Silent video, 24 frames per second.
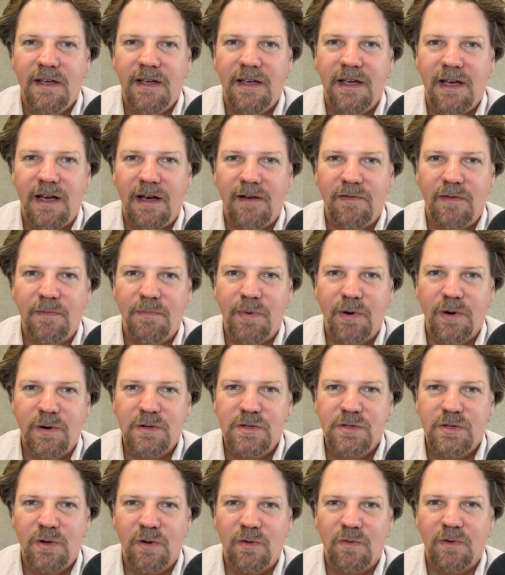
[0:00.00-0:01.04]
have a
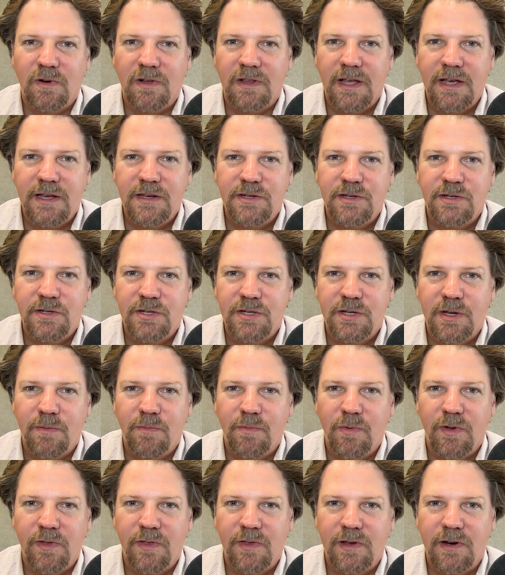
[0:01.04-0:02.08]
personal relationship
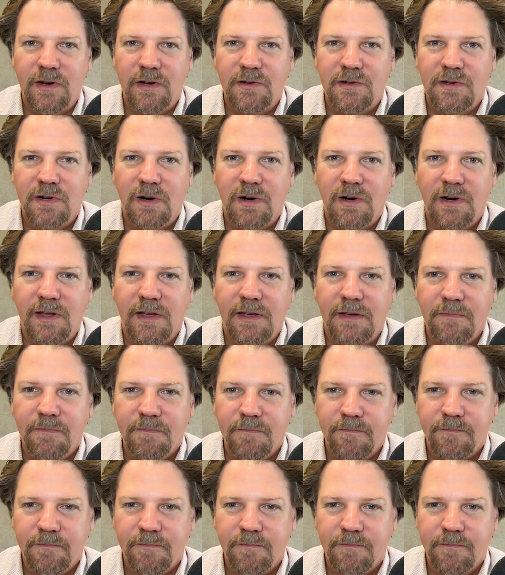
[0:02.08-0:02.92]
with an attorney.